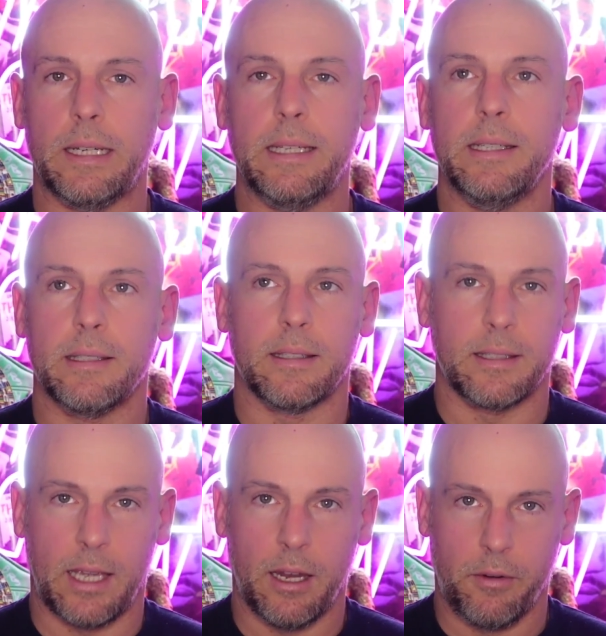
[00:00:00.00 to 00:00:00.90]
He is the
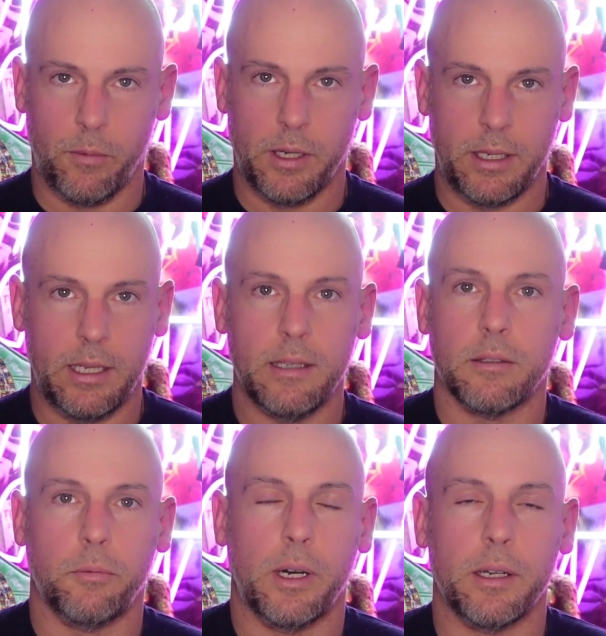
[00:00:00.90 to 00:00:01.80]
scary one. He's
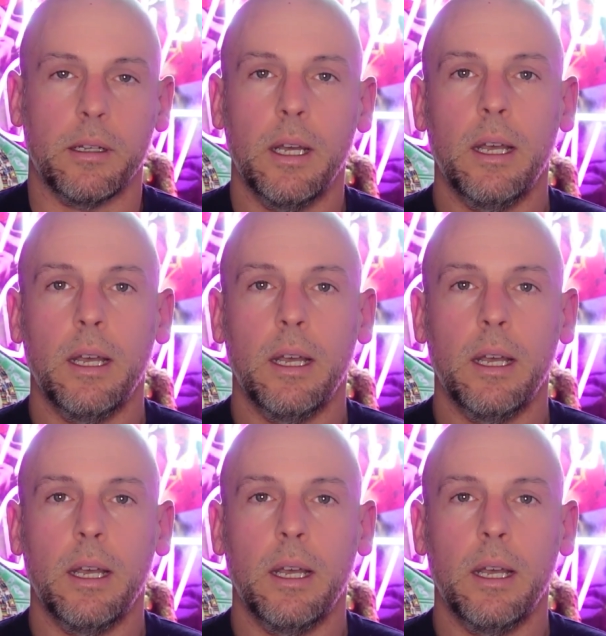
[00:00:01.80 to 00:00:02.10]
the one